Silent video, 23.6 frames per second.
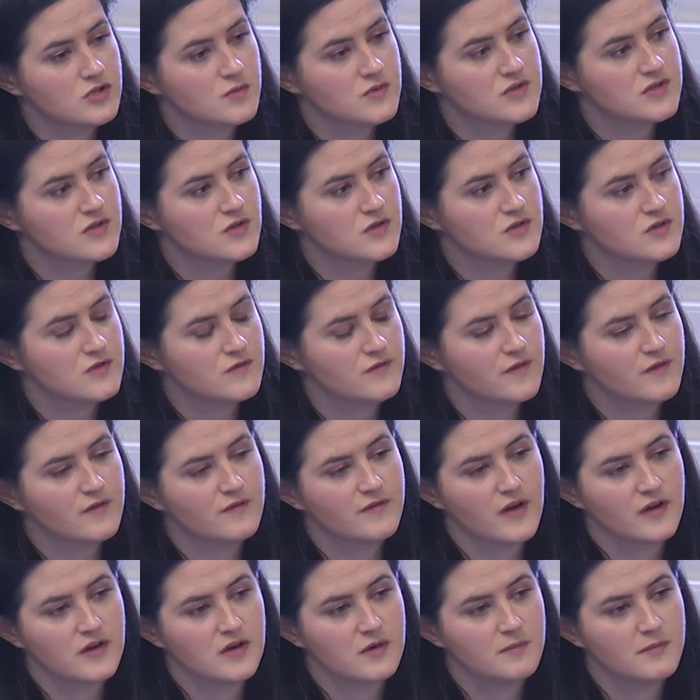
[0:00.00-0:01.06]
it was also for
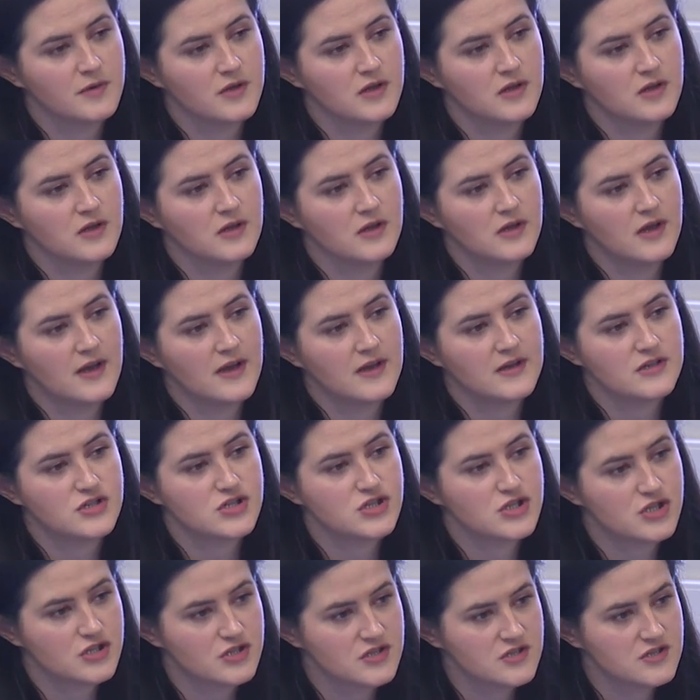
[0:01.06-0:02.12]
vulnerable uh,
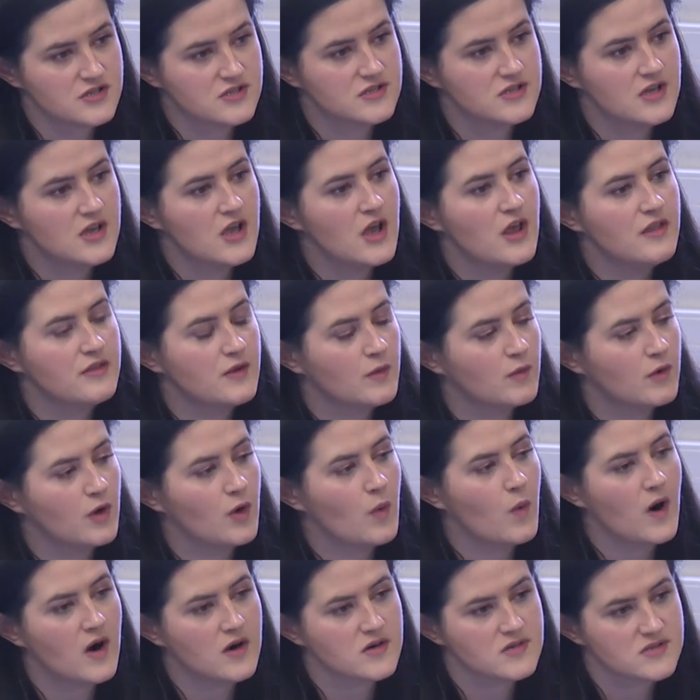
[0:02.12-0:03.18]
students yes. that
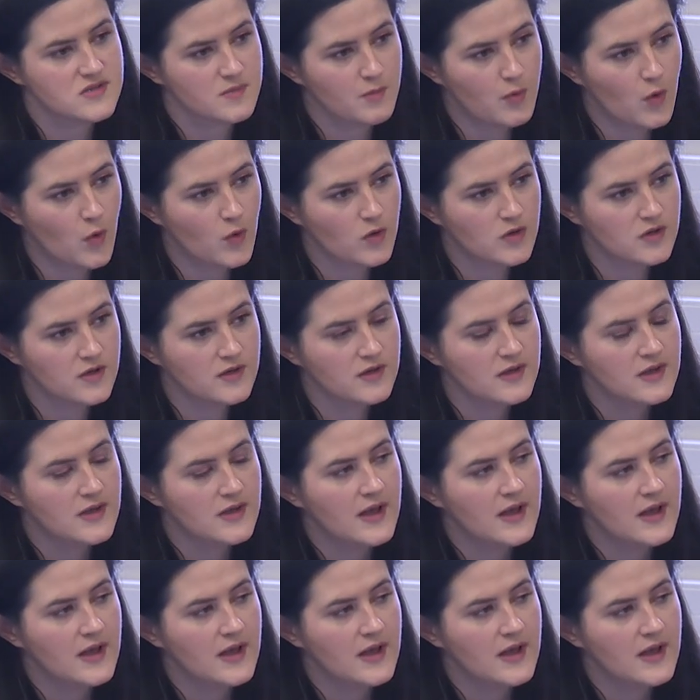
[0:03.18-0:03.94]
require support.